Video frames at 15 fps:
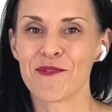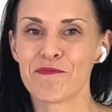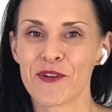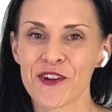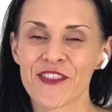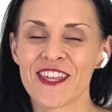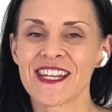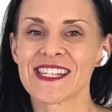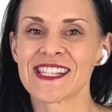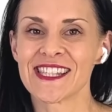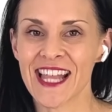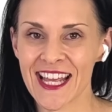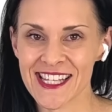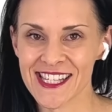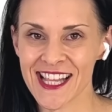and a birth that is
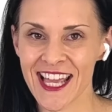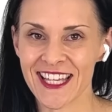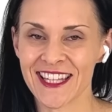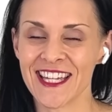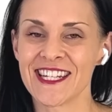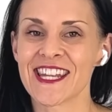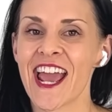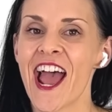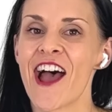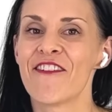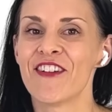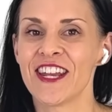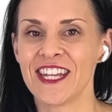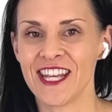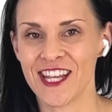less likely to
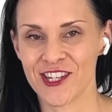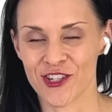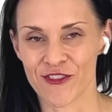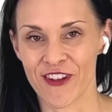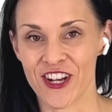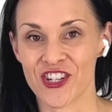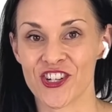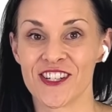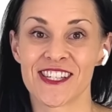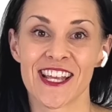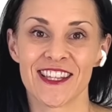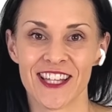have any interventions